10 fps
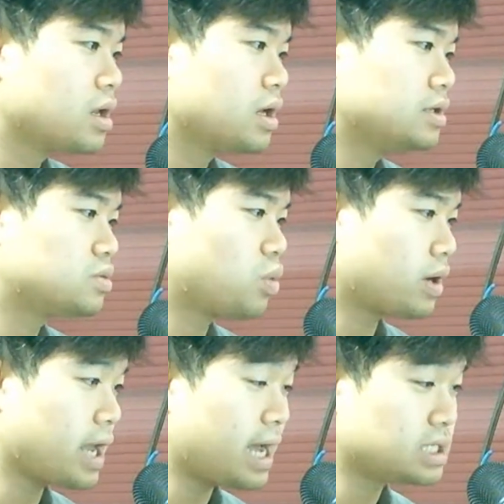Its
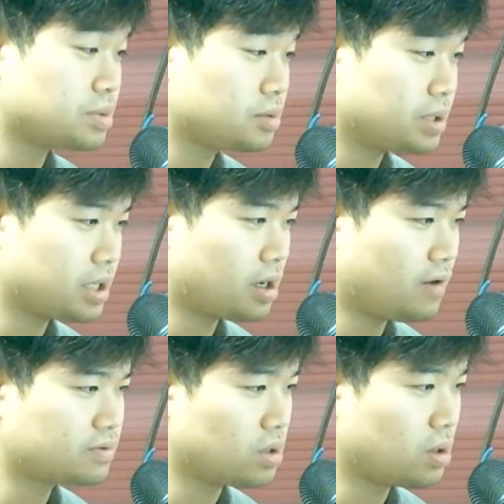work has been paying
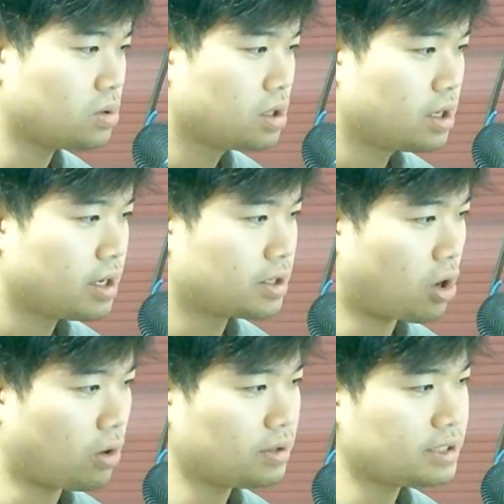off though, and
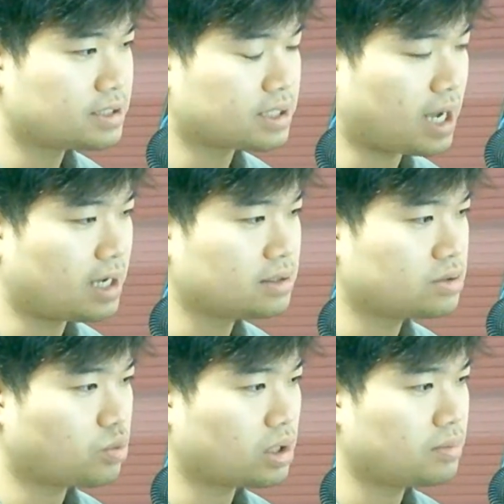early
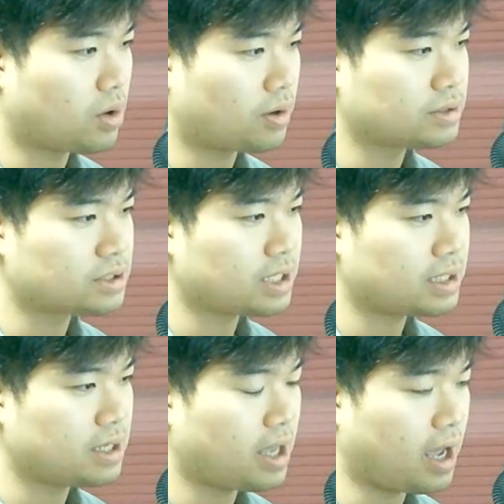signs were emerging that
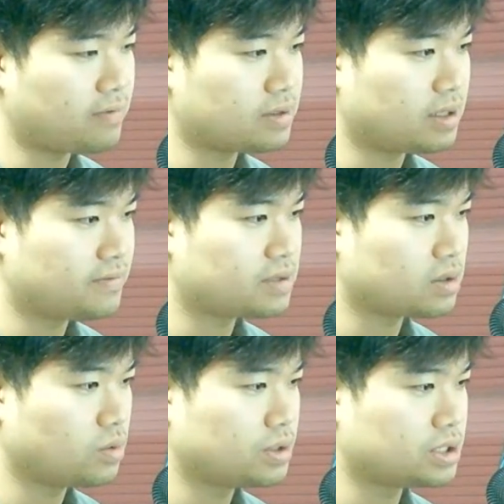the heavy
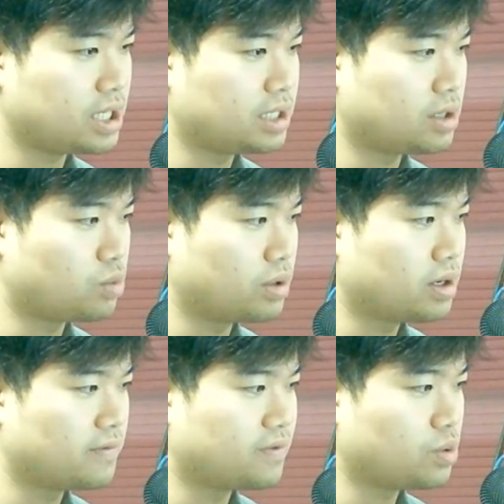lifting was in the
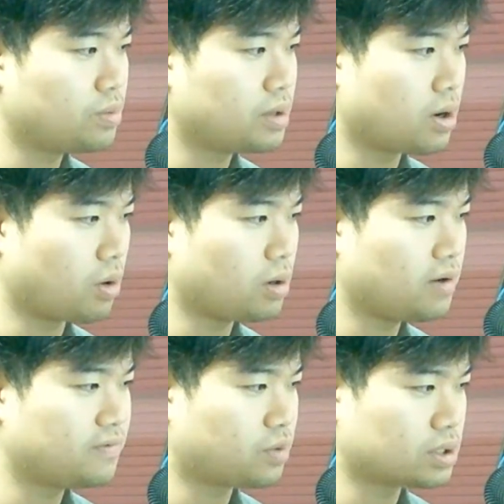rear view mirror
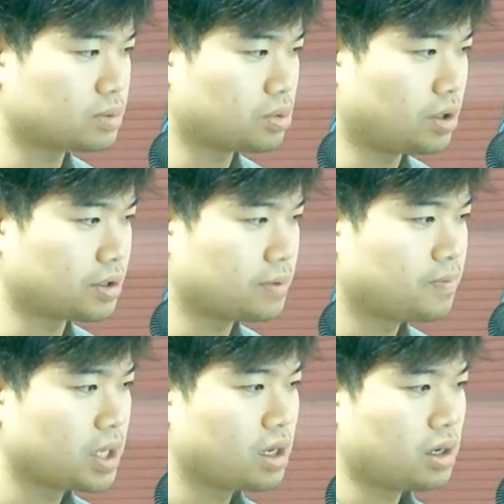of for Splunk.
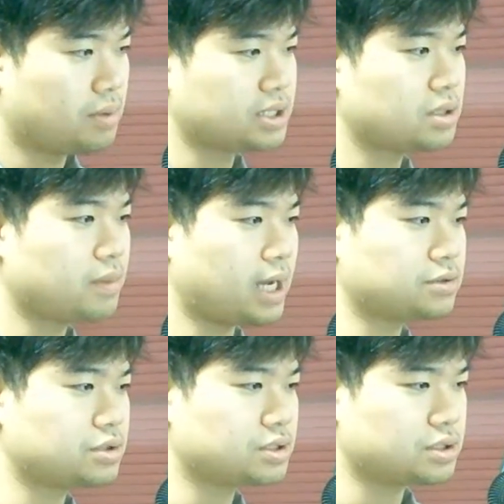By some
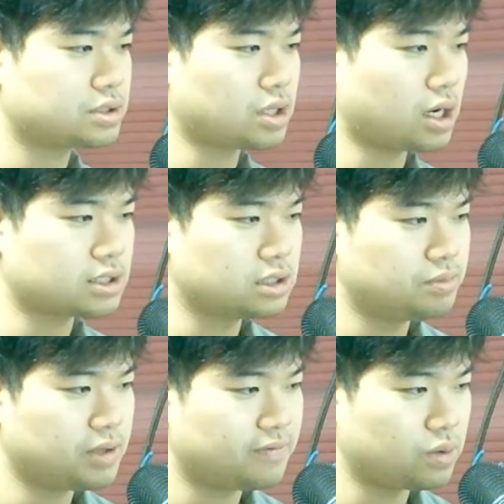metrics, the stock could
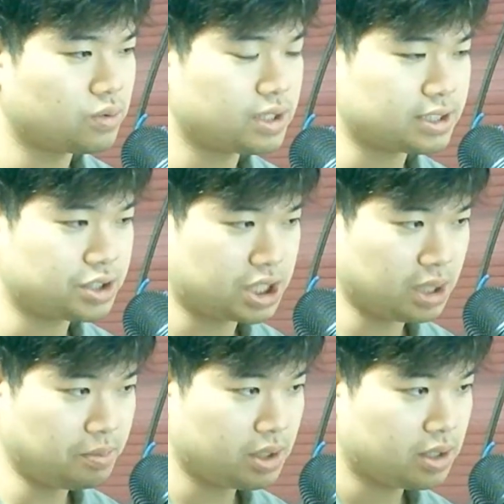be viewed as
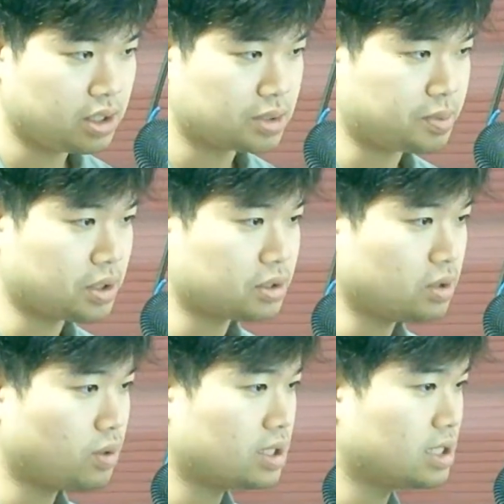cheap, especially
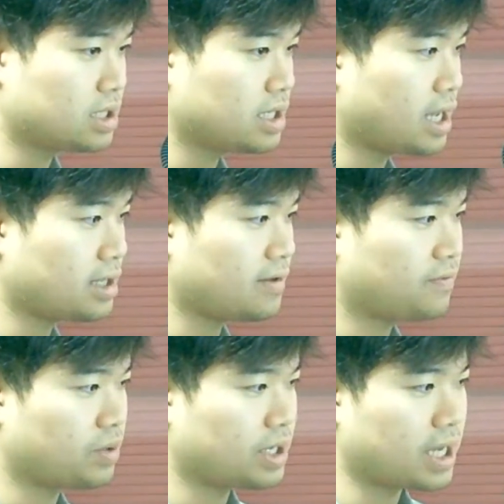when looking at the
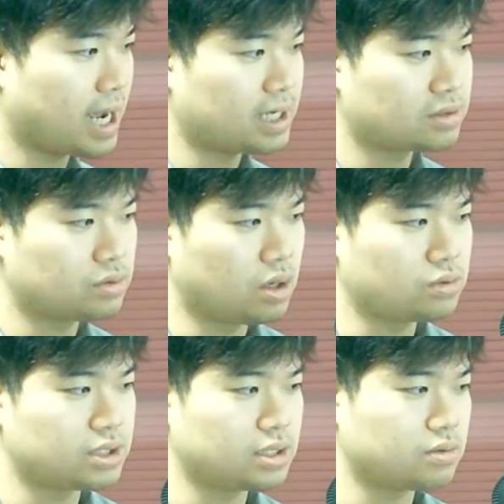free cash flow
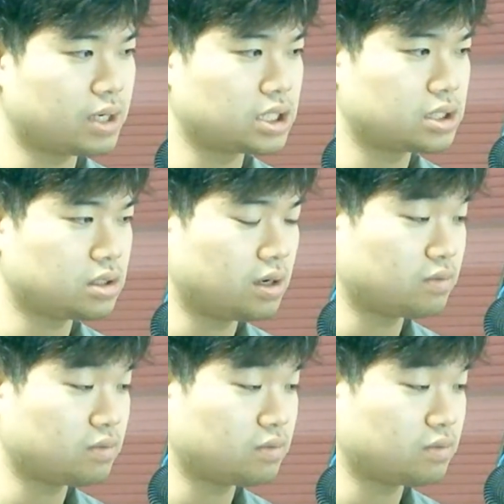generation of